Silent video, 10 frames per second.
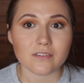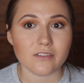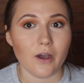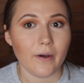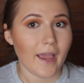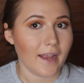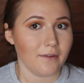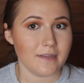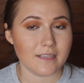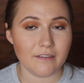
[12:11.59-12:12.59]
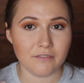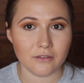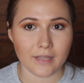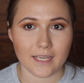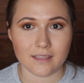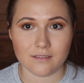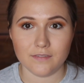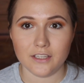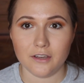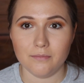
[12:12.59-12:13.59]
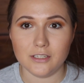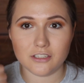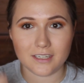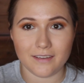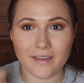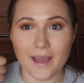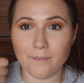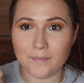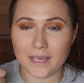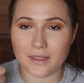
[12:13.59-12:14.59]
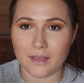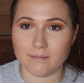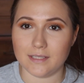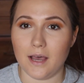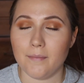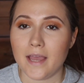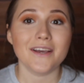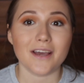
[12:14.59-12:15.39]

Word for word: So anyways, if you like this video, be sure to give it a big thumbs up.